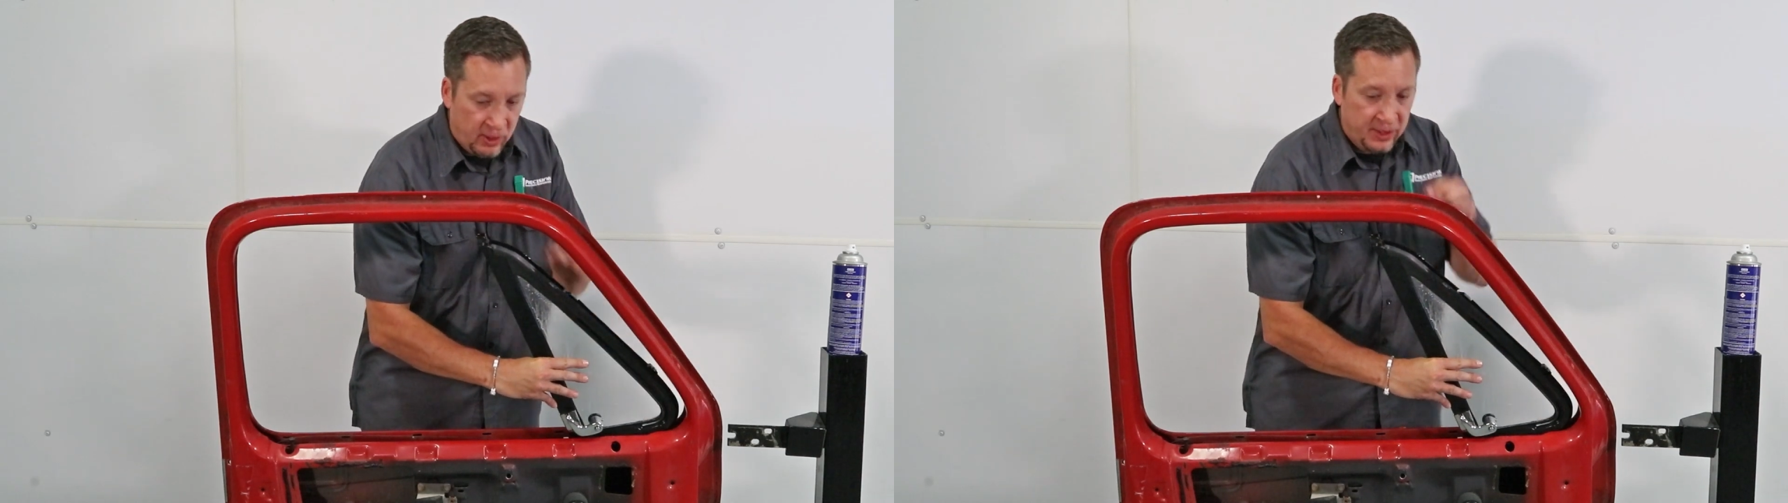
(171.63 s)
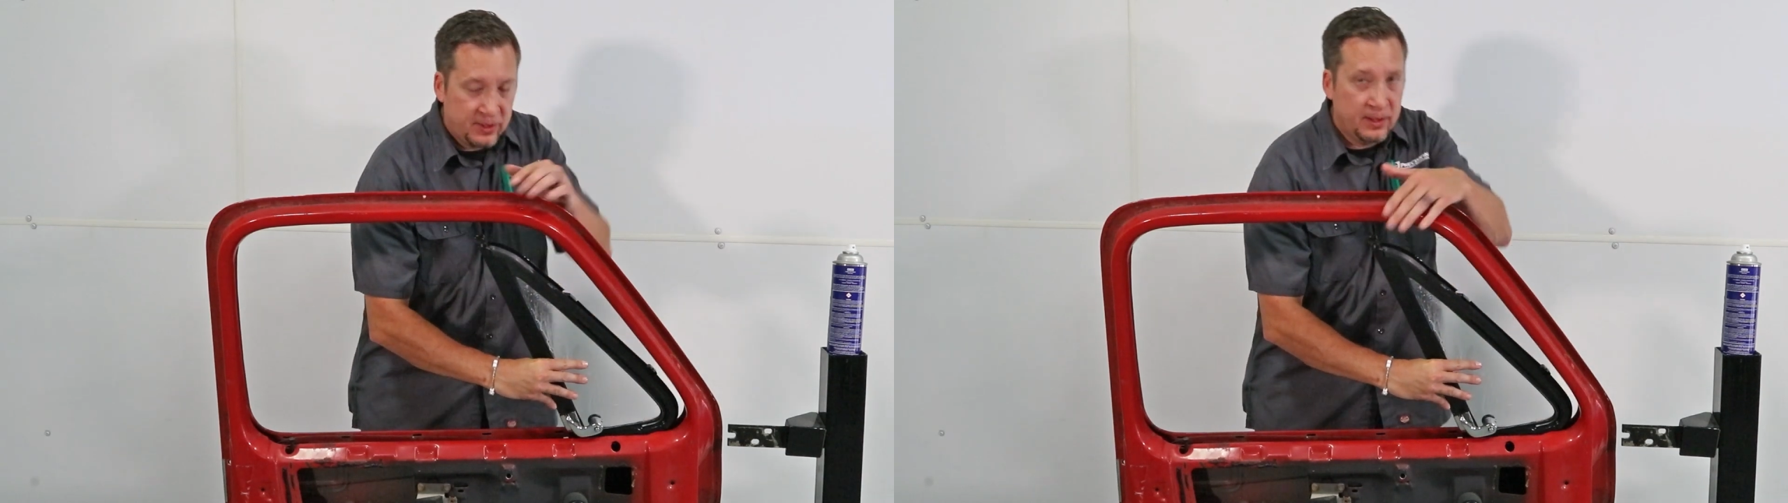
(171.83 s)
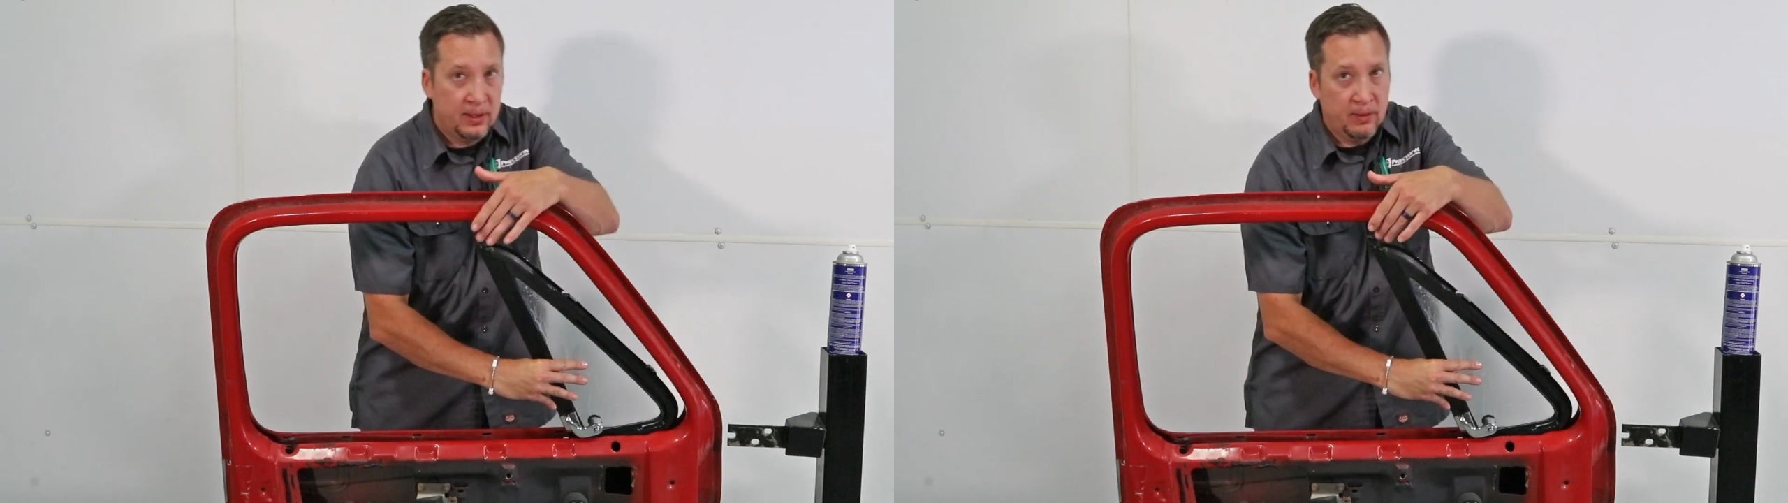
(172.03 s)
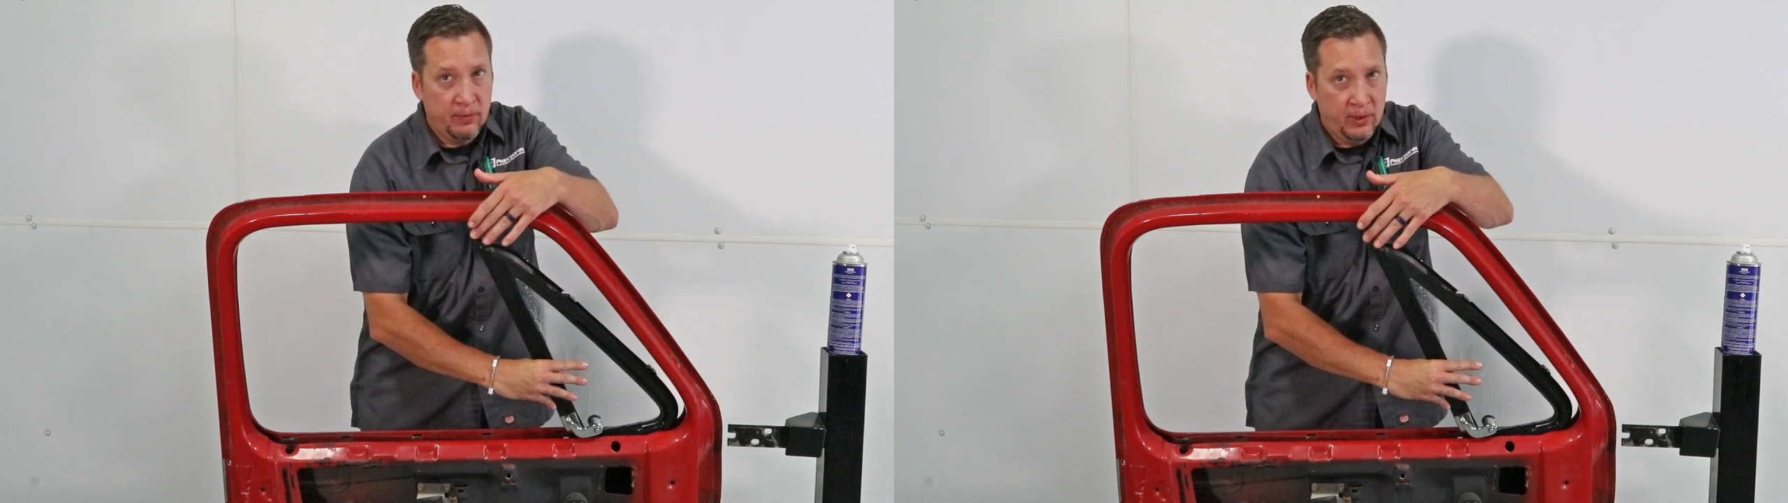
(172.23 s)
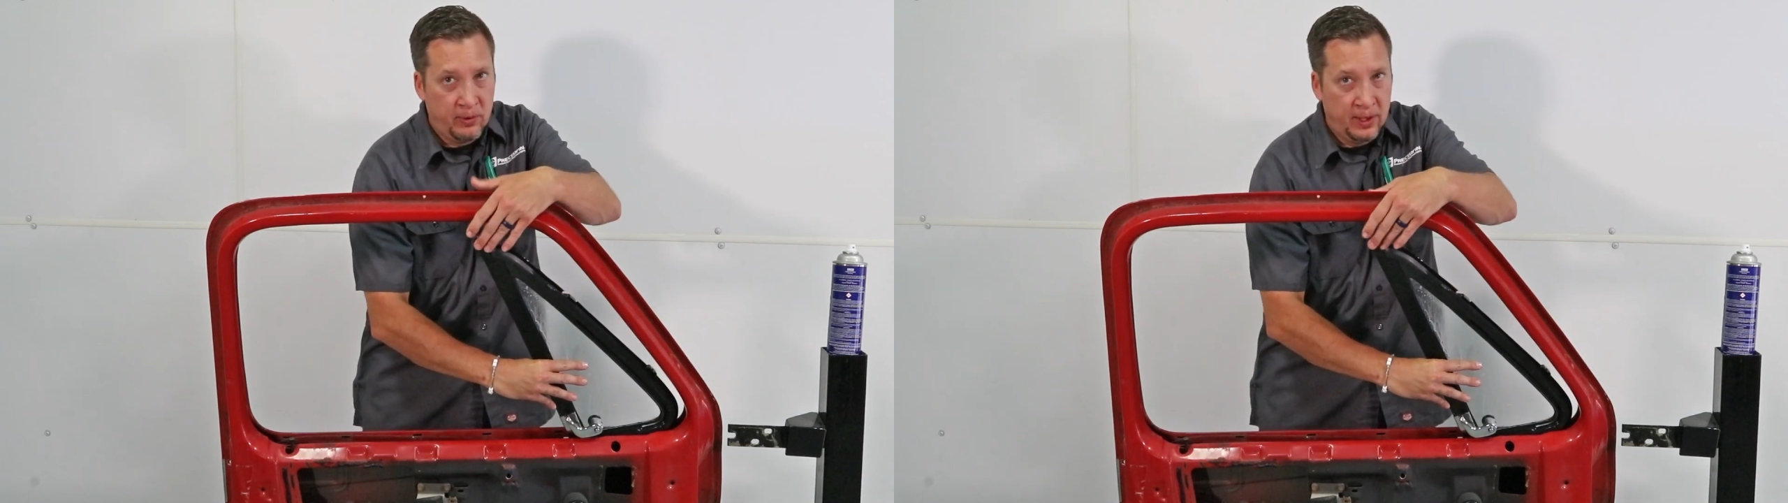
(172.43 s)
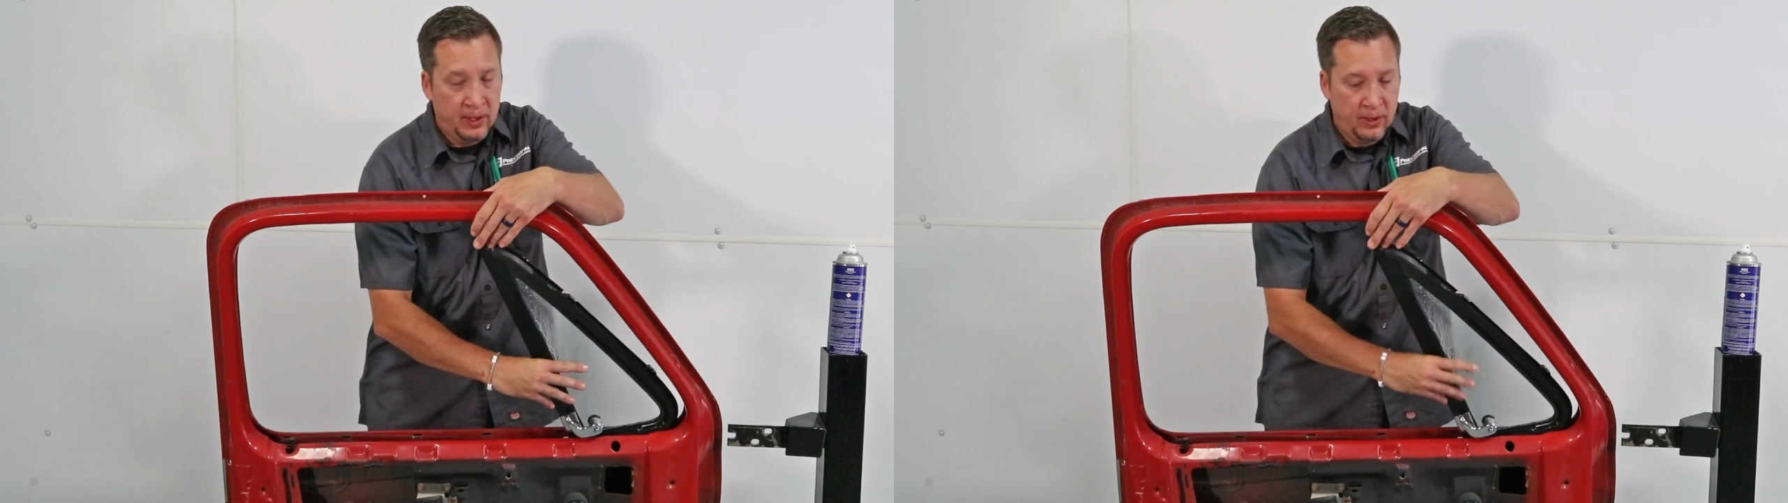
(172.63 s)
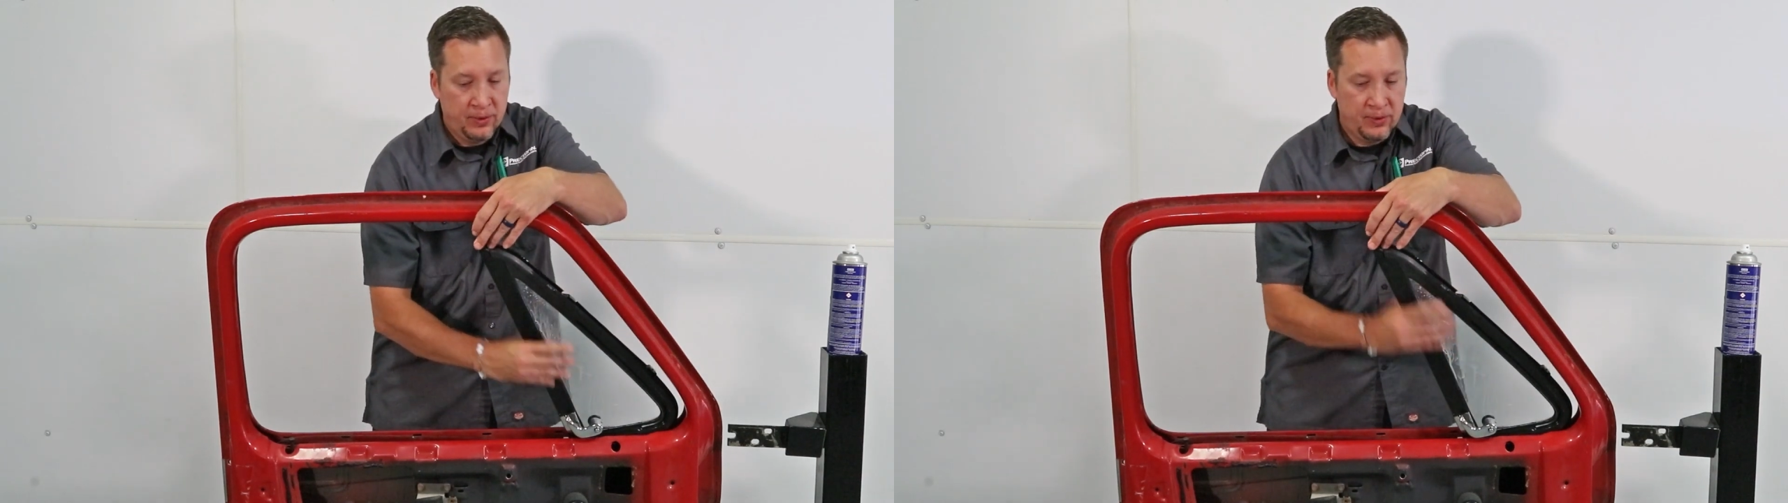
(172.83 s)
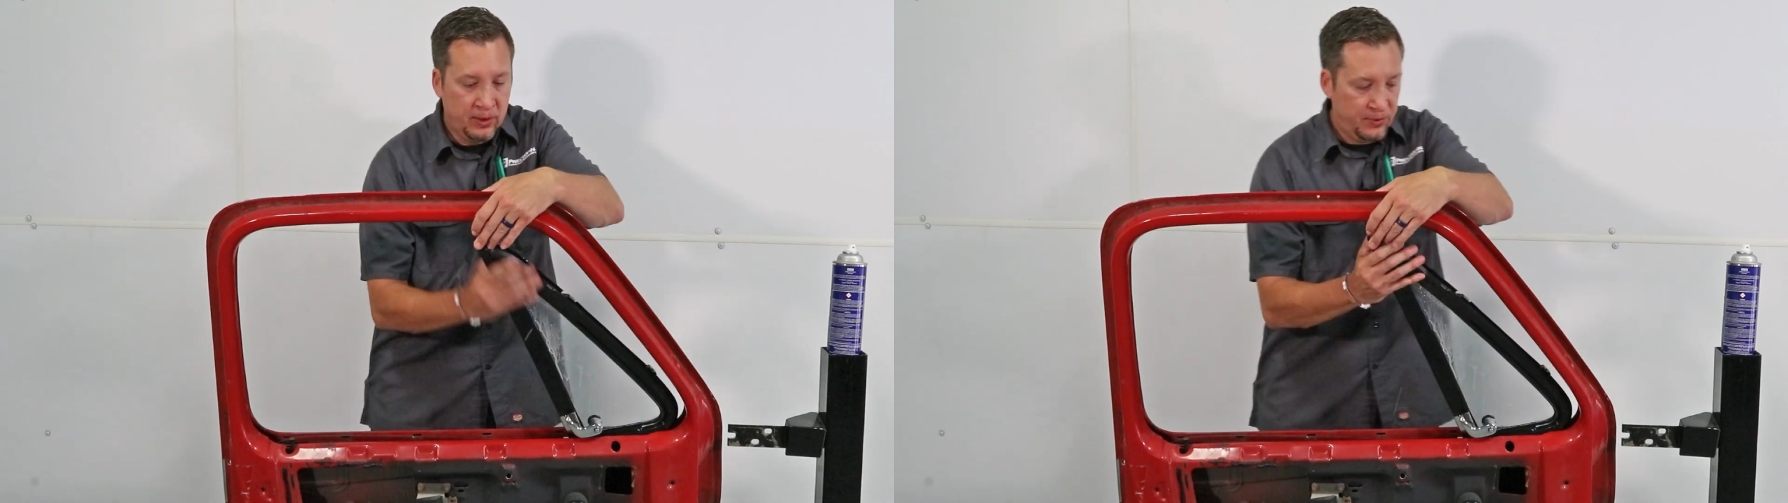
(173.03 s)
watch it right here so you